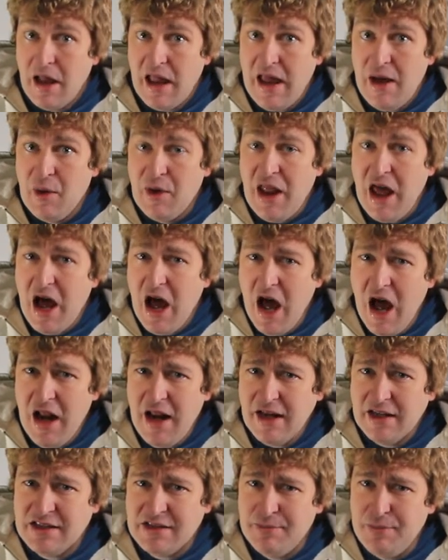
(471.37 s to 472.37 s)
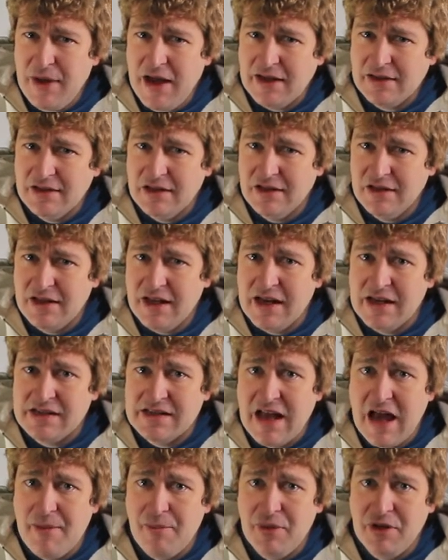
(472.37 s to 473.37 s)
When unexpected things
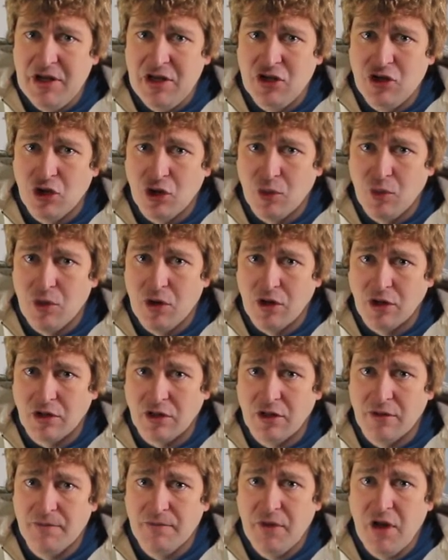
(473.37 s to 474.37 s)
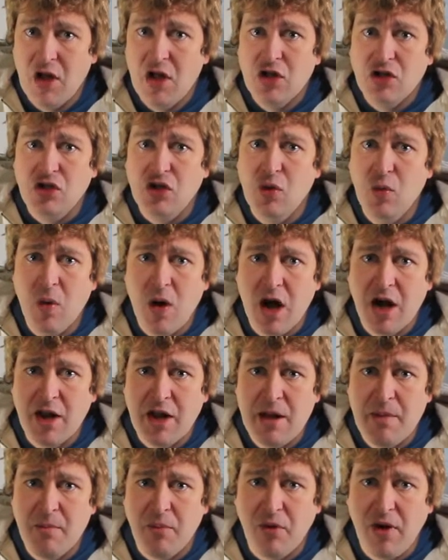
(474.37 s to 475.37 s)
happen in your work, you want
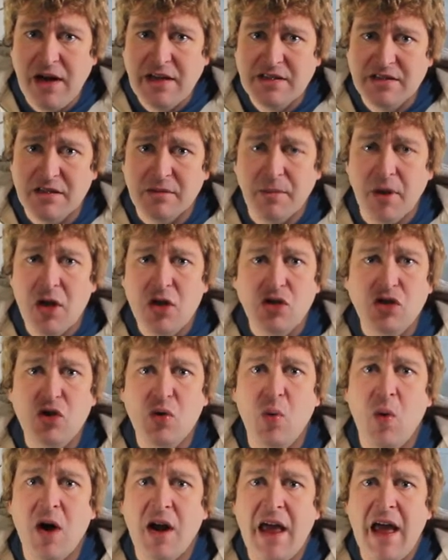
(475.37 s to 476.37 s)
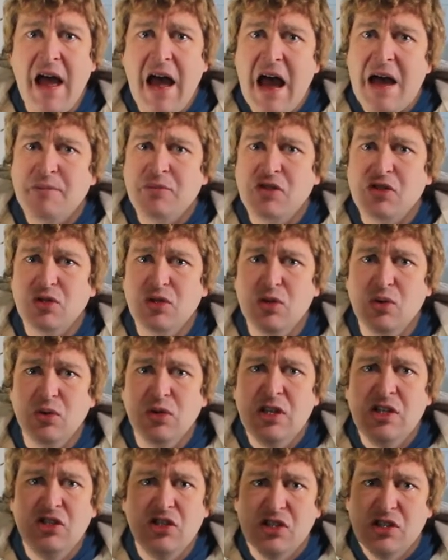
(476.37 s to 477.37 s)
to embrace them. You want to
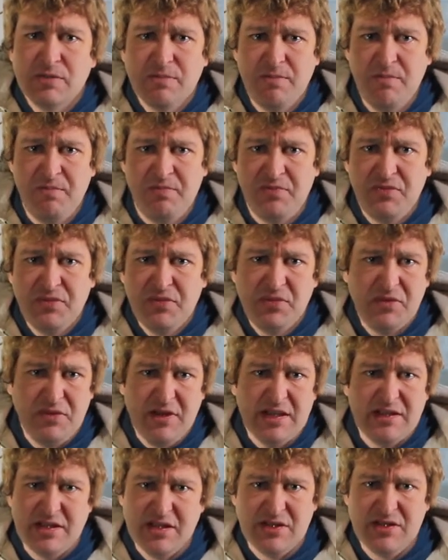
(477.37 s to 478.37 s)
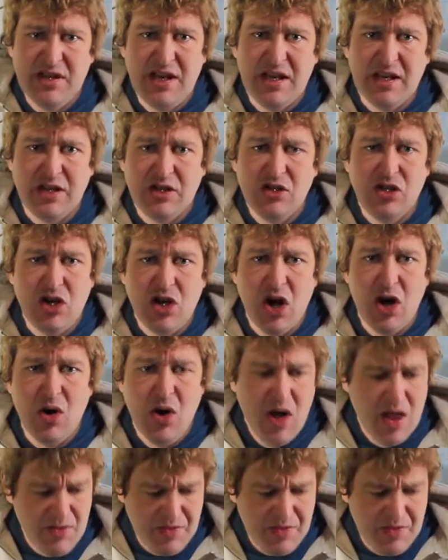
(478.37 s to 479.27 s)
absolutely just, this is it. You know,